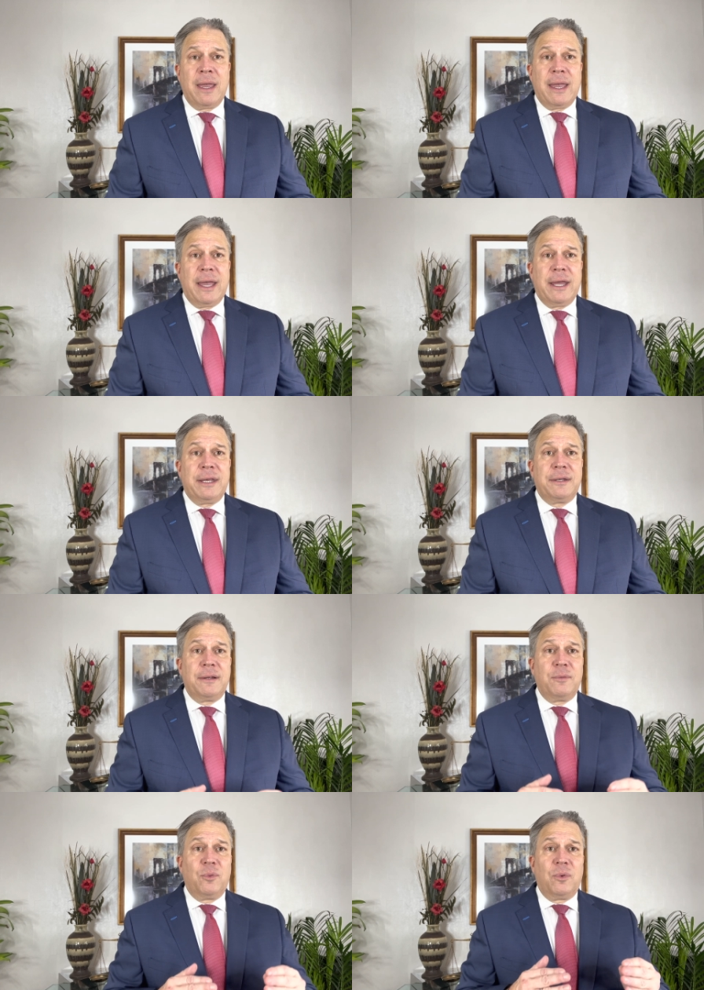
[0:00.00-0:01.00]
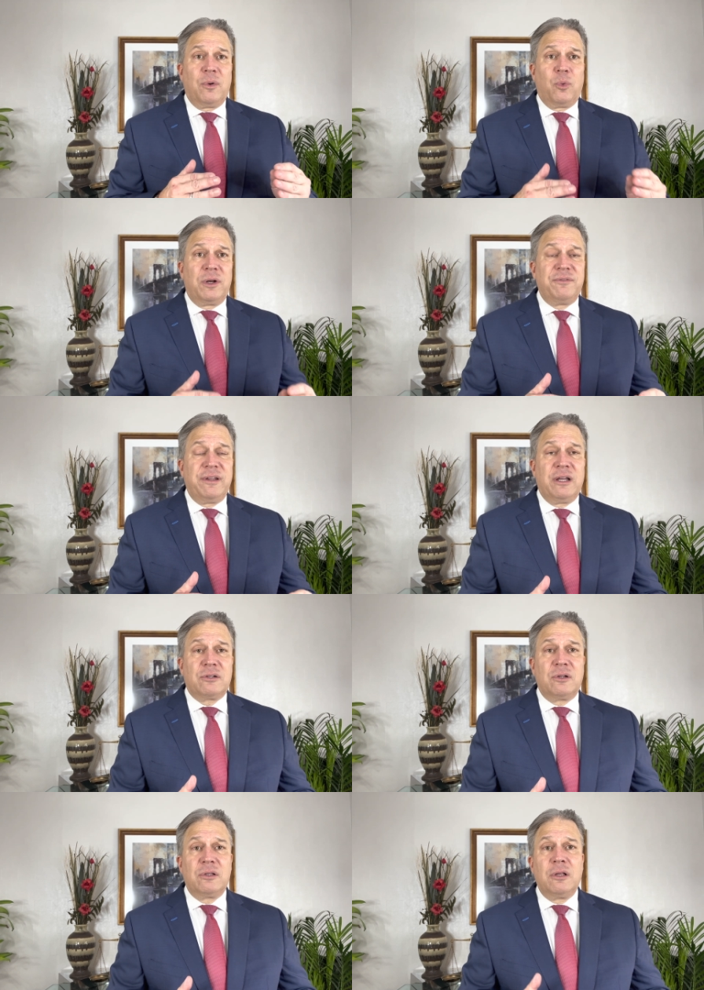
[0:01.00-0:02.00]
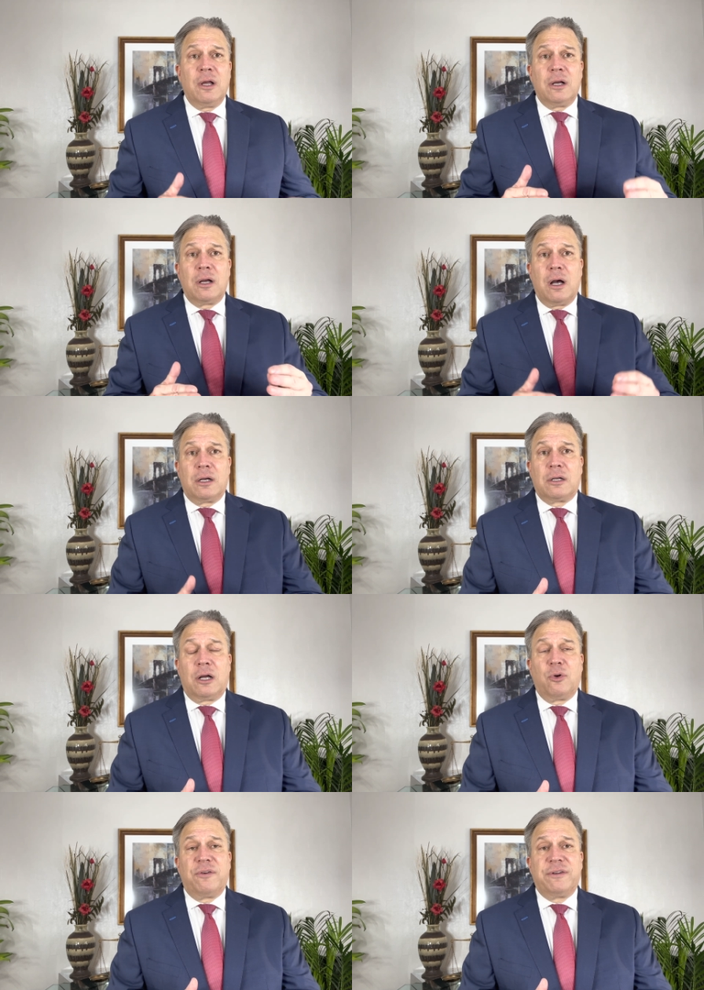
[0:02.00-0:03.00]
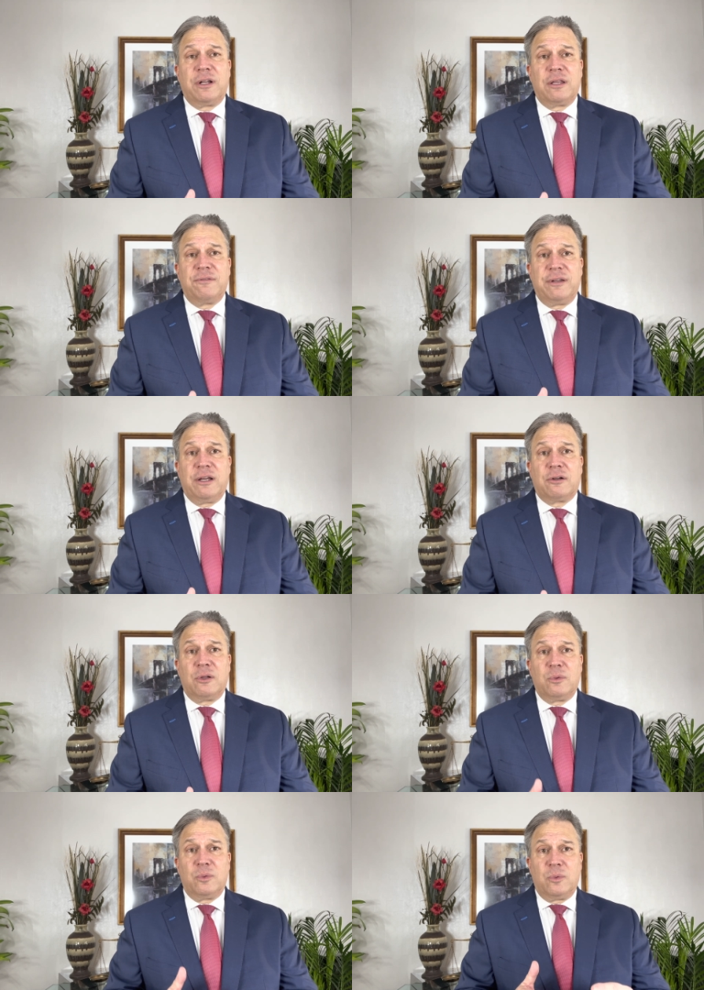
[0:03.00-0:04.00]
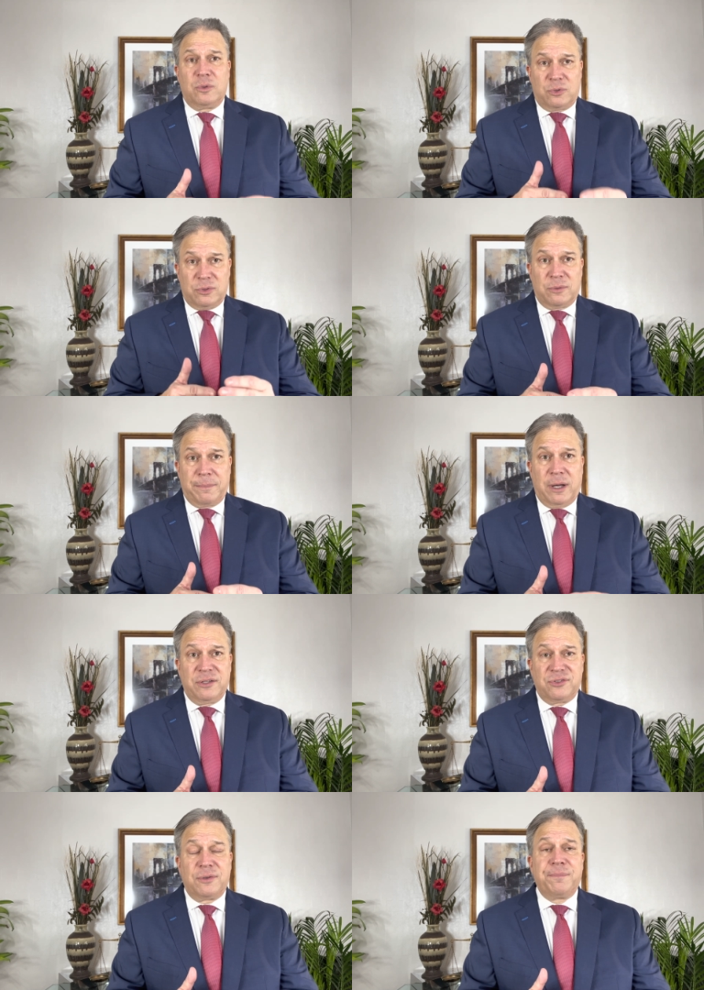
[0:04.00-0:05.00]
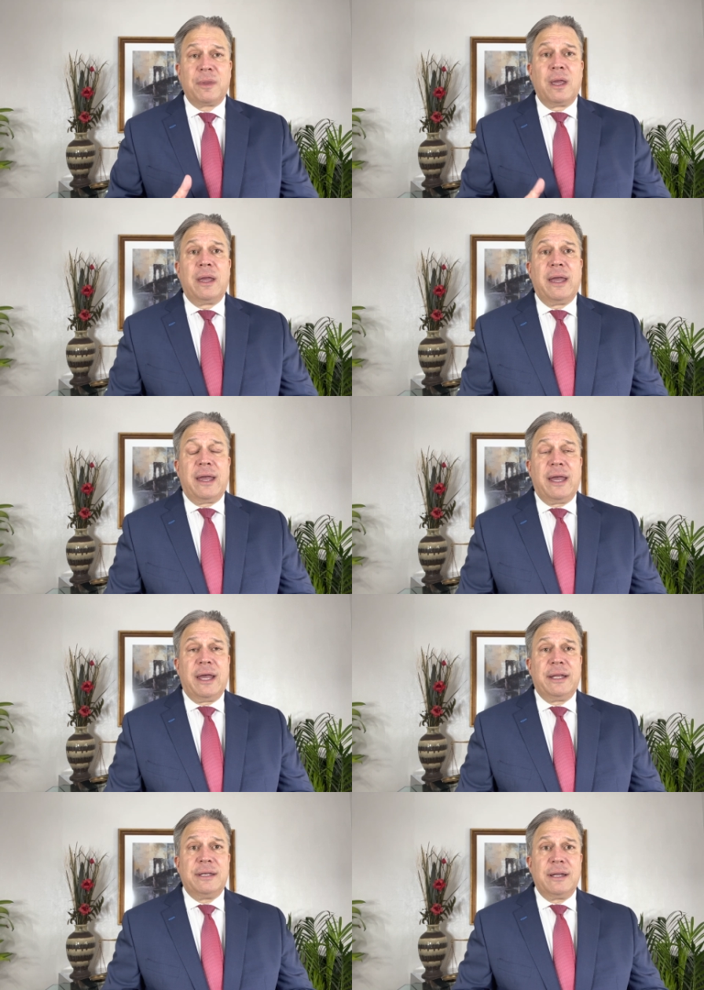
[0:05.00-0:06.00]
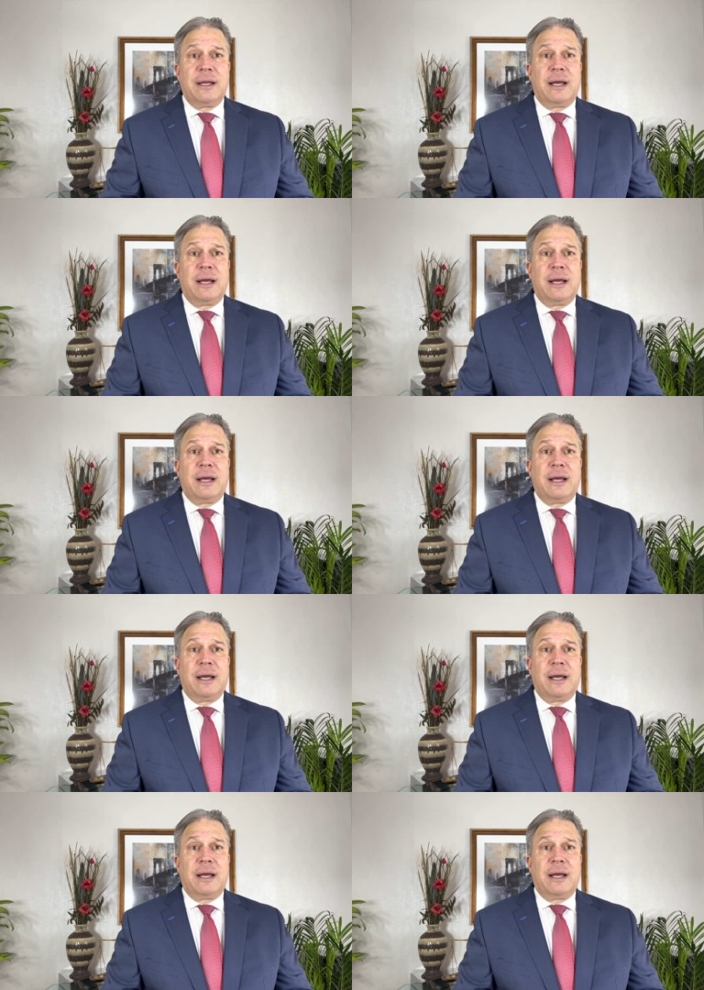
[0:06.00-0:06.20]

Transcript: and one vehicle cut off another vehicle, which was a bus, and